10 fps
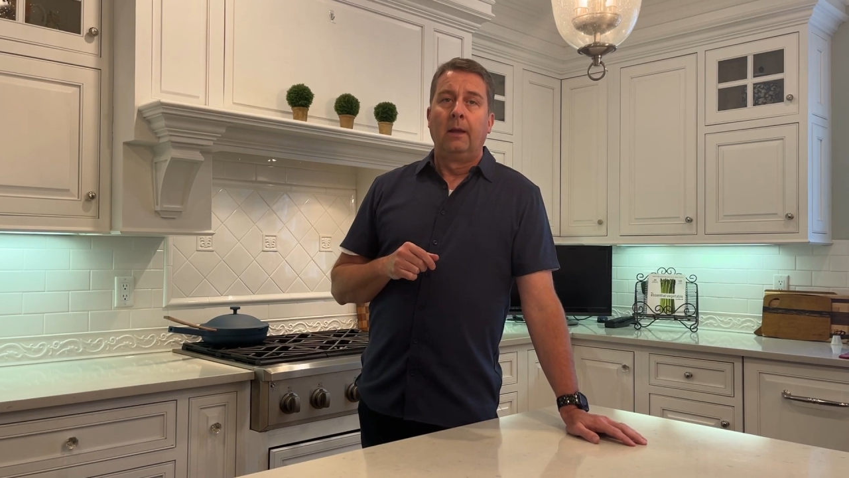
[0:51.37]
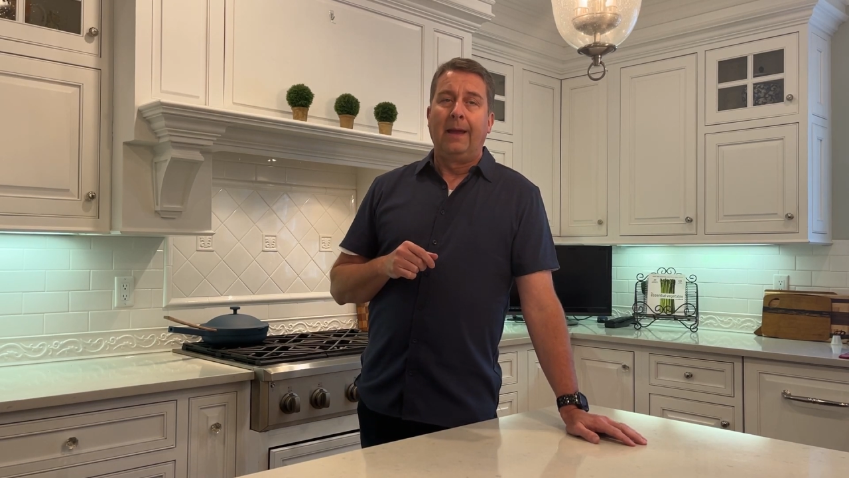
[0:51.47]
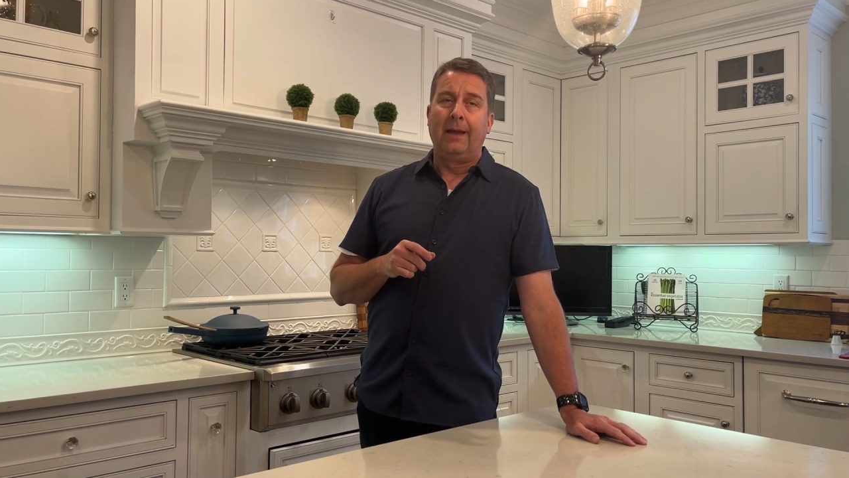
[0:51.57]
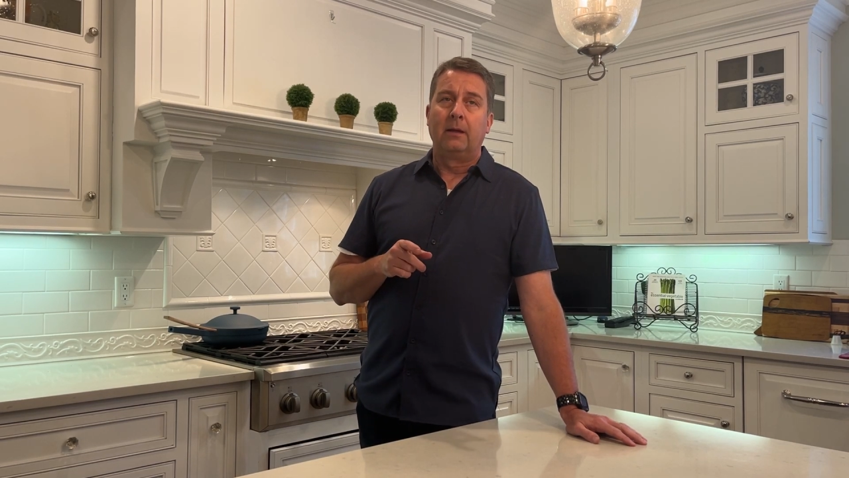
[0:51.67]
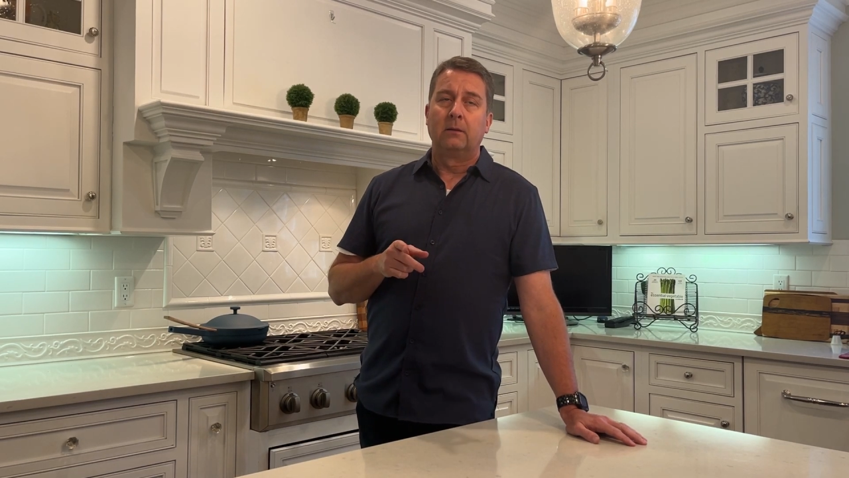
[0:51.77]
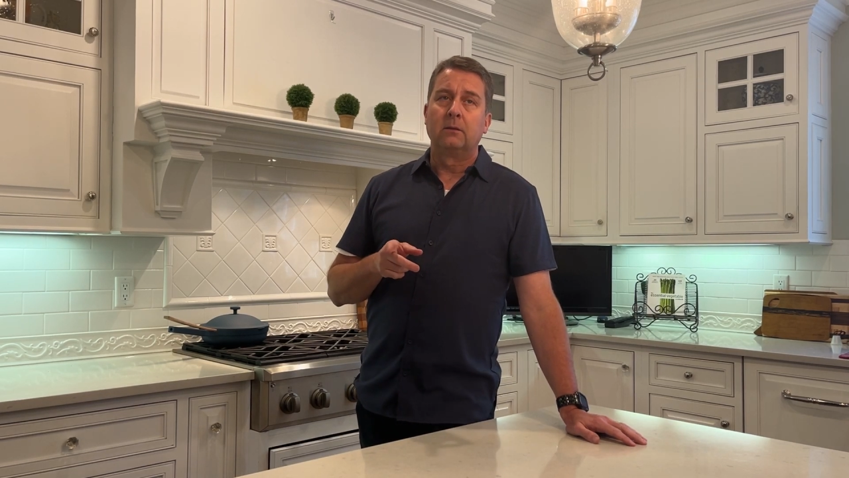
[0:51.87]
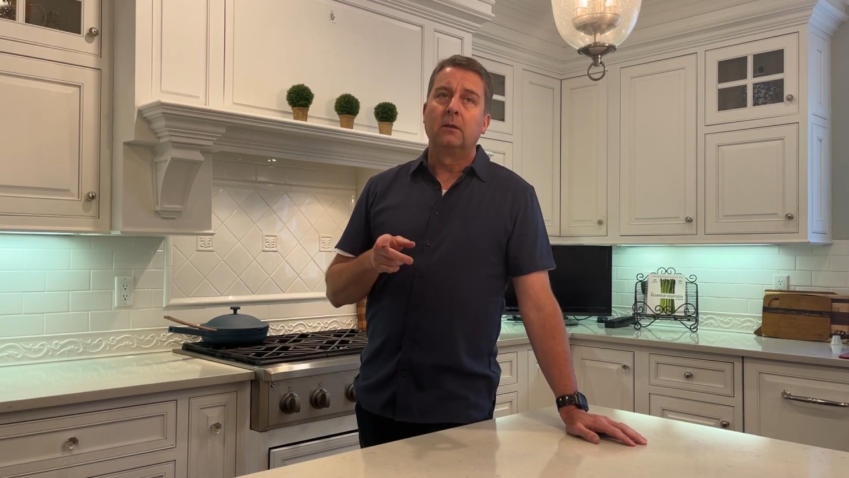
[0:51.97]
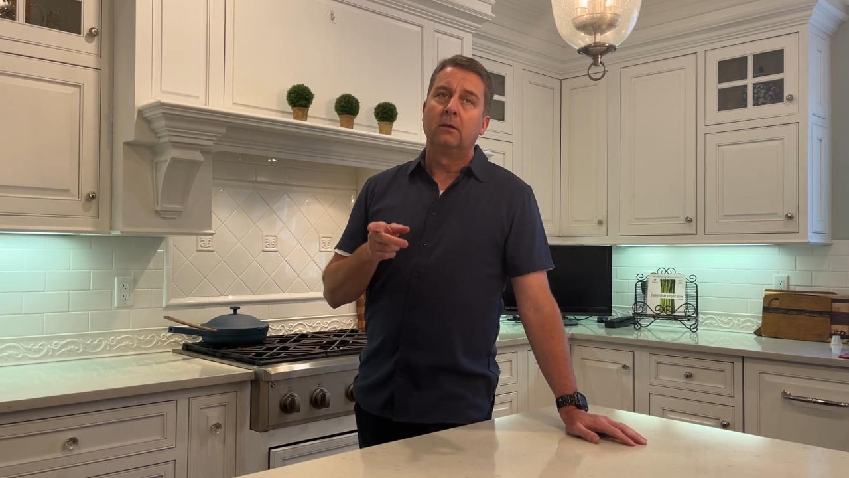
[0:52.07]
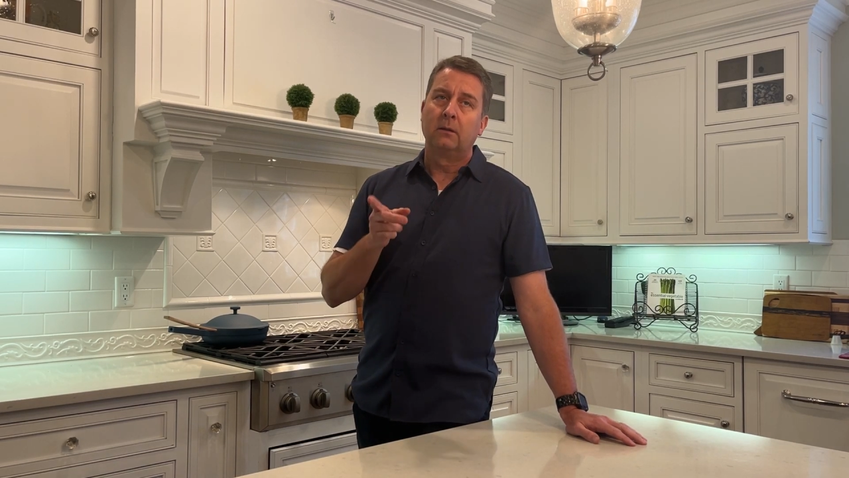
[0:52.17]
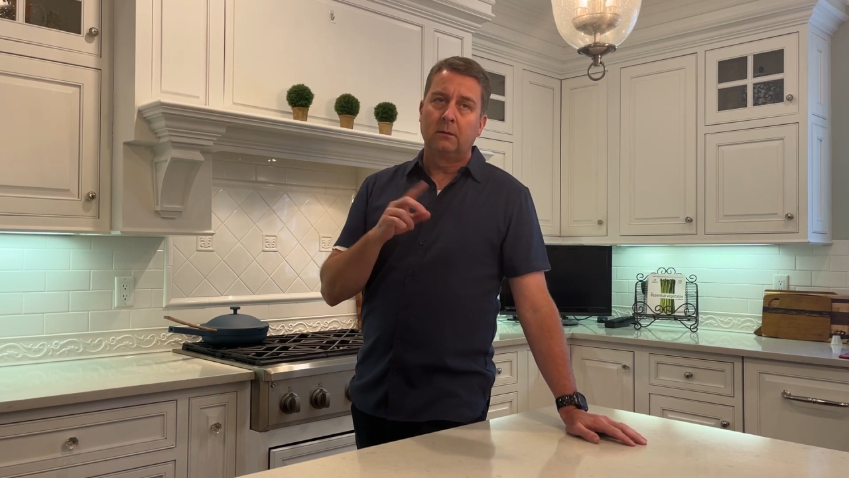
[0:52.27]
and
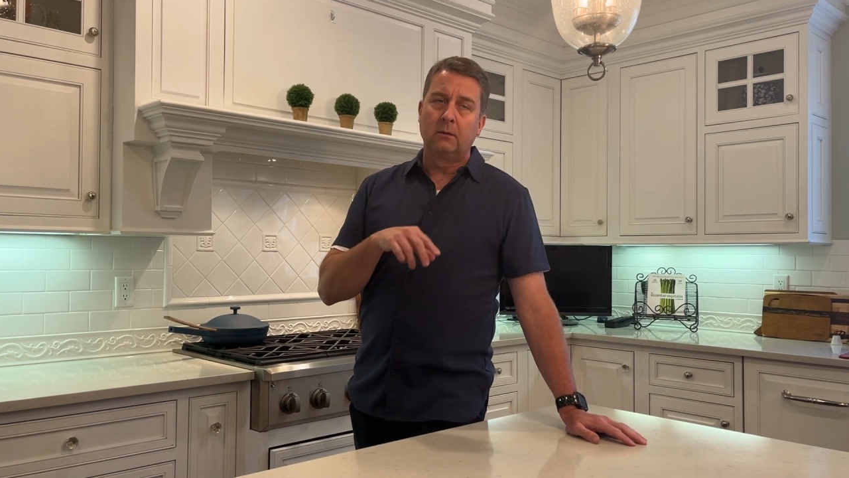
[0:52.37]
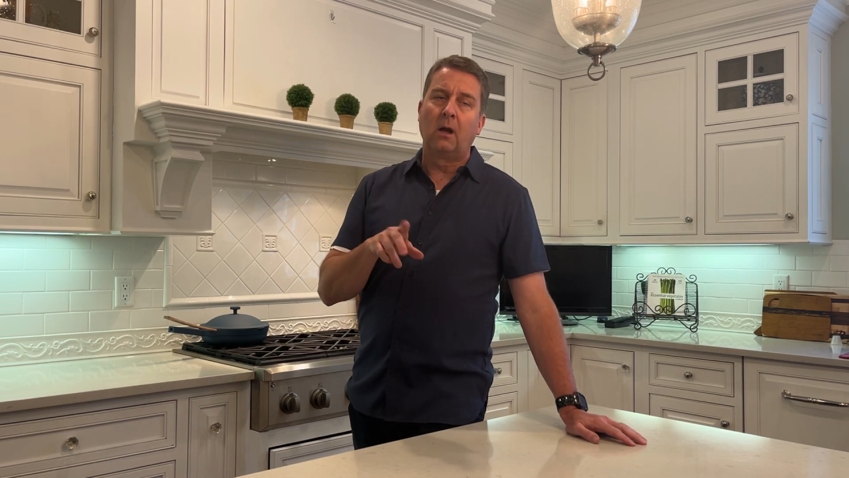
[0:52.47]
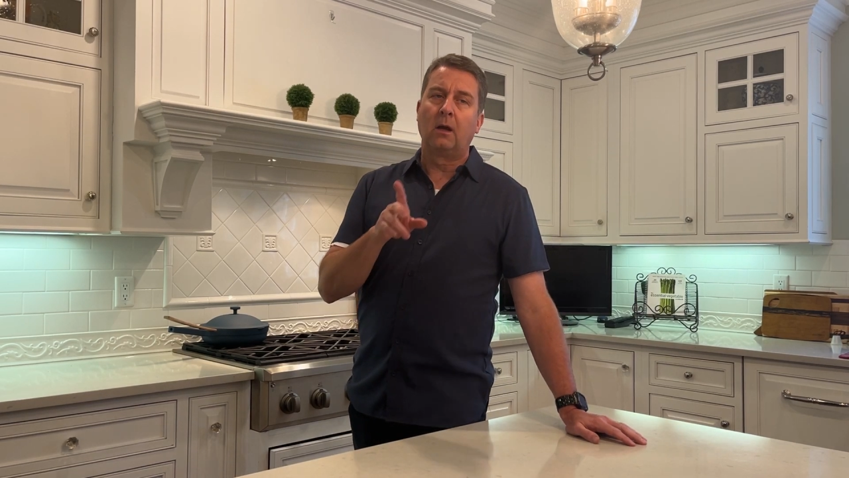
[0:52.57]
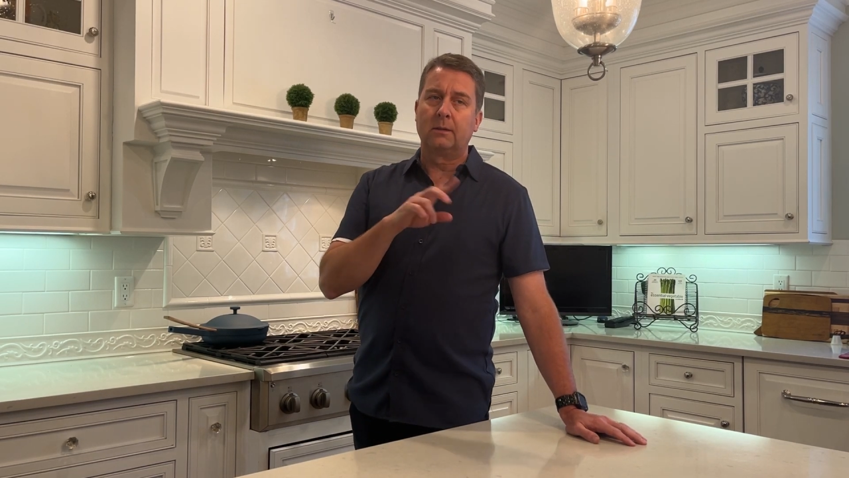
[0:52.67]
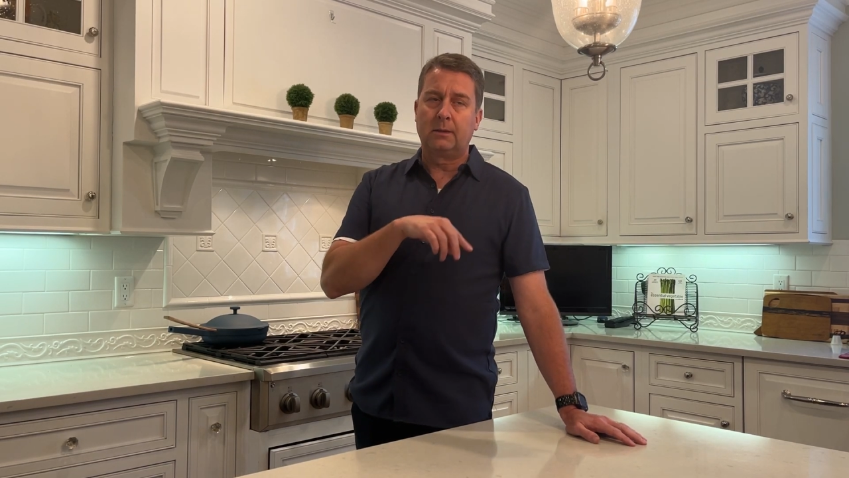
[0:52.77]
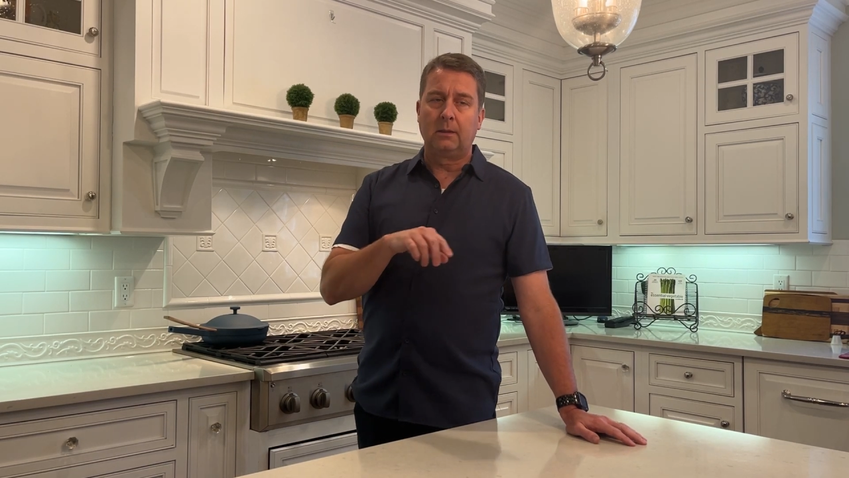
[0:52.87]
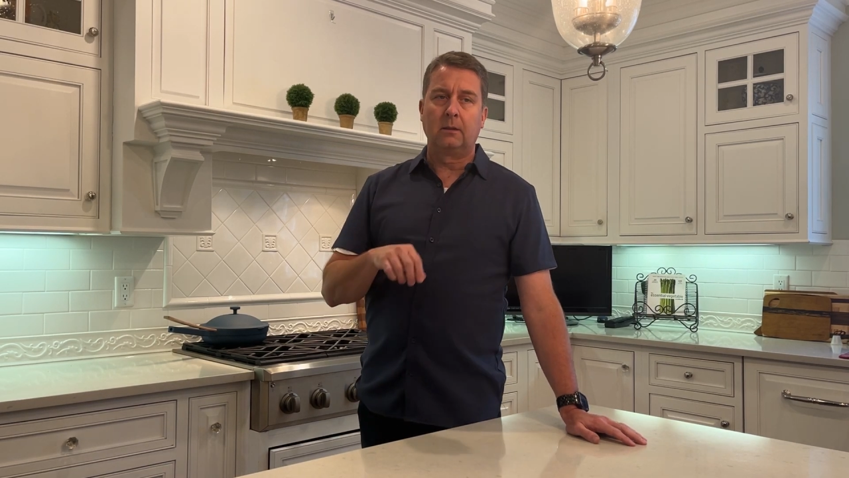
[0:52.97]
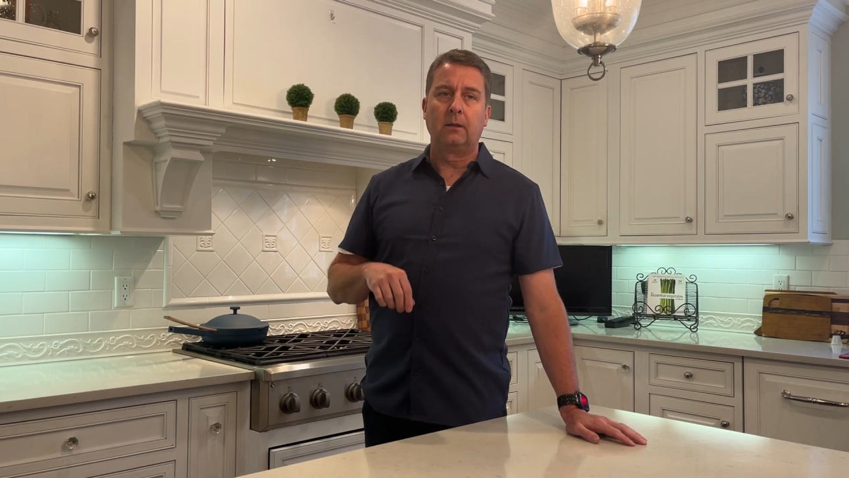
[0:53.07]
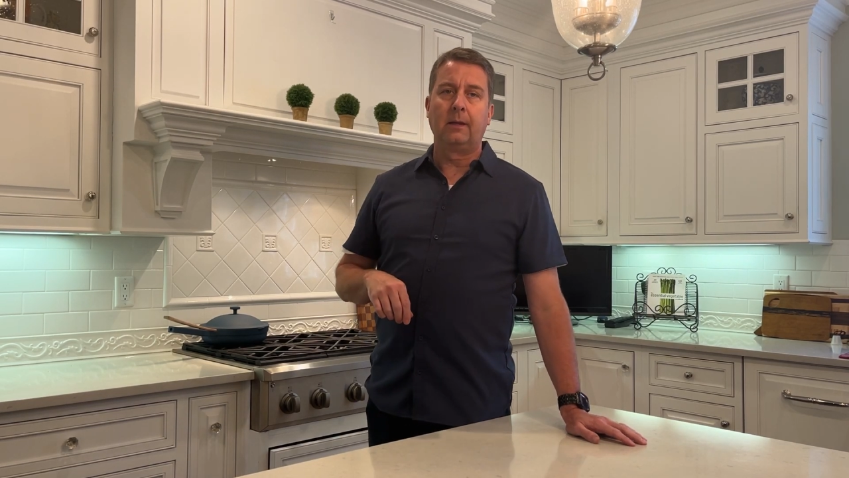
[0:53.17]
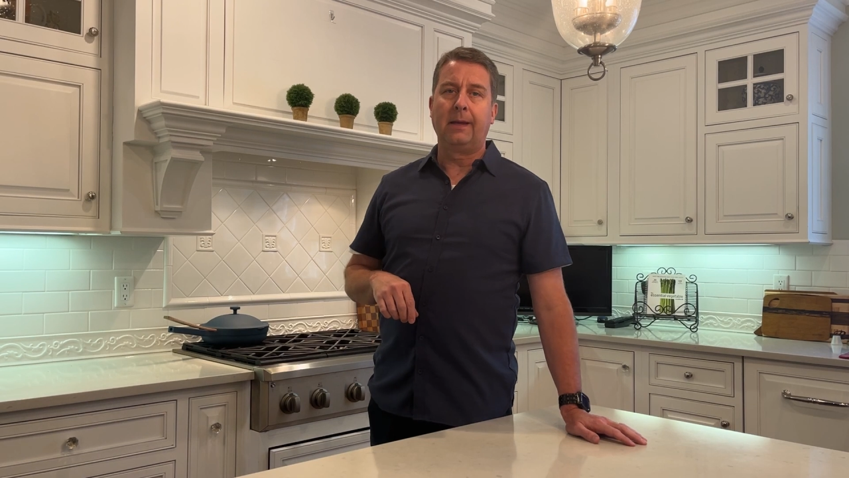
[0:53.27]
nausea